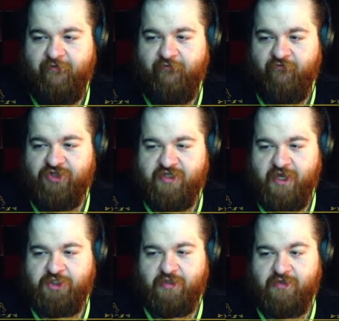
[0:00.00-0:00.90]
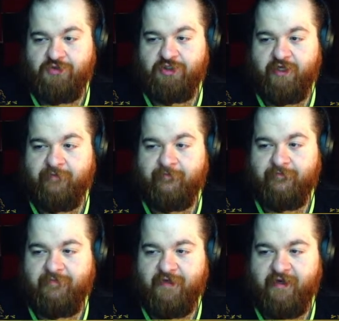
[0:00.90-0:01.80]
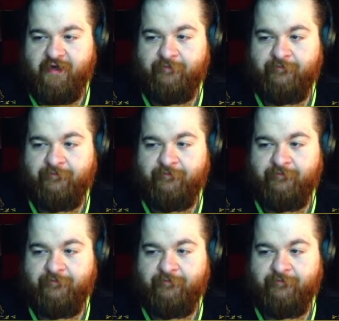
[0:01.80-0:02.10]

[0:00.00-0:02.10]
vegetation usually, you know.